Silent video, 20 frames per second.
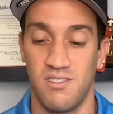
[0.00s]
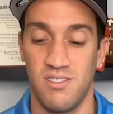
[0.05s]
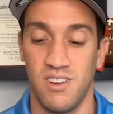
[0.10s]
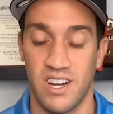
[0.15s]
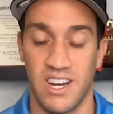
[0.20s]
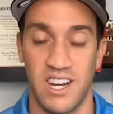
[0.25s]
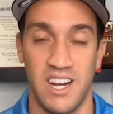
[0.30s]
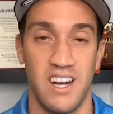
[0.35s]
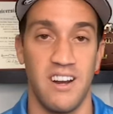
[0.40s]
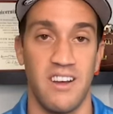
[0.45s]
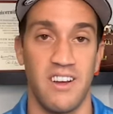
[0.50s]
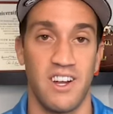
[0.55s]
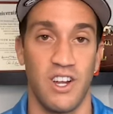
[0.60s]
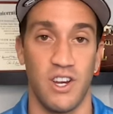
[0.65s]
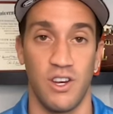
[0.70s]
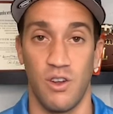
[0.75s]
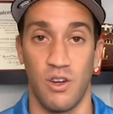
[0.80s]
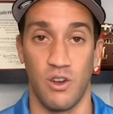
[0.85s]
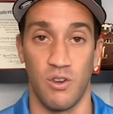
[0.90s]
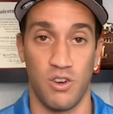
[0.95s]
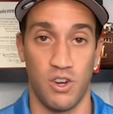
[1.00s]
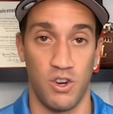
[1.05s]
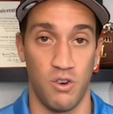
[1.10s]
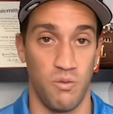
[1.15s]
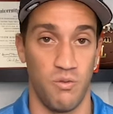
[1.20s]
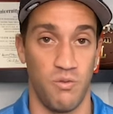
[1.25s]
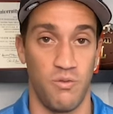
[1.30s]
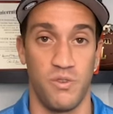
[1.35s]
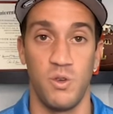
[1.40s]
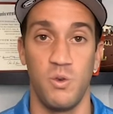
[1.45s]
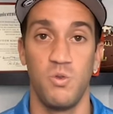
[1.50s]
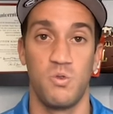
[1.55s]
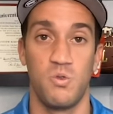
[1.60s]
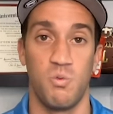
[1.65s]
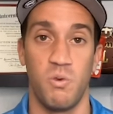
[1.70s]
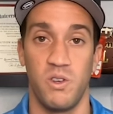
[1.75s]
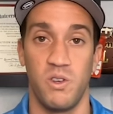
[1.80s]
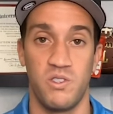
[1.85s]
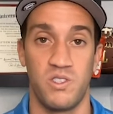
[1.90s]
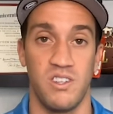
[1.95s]
Aquina can
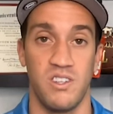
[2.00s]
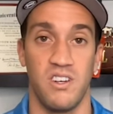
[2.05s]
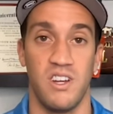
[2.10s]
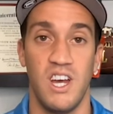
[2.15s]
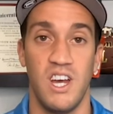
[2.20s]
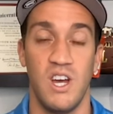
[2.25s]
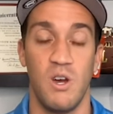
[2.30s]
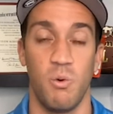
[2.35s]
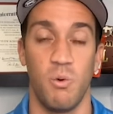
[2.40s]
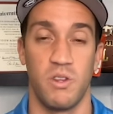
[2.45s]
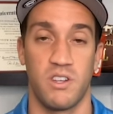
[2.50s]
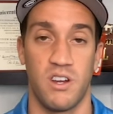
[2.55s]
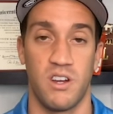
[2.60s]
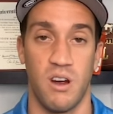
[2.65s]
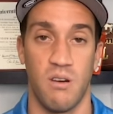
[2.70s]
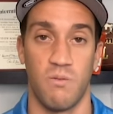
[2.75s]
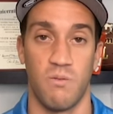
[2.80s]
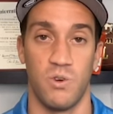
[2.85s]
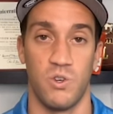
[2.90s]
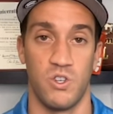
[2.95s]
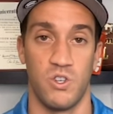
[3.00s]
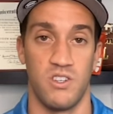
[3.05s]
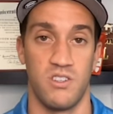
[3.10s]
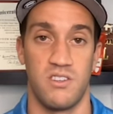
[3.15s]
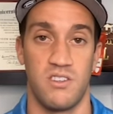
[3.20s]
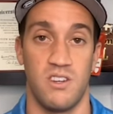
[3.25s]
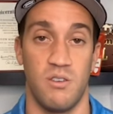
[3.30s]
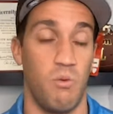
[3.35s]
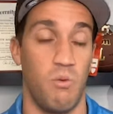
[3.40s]
confuse Wilson with coverages.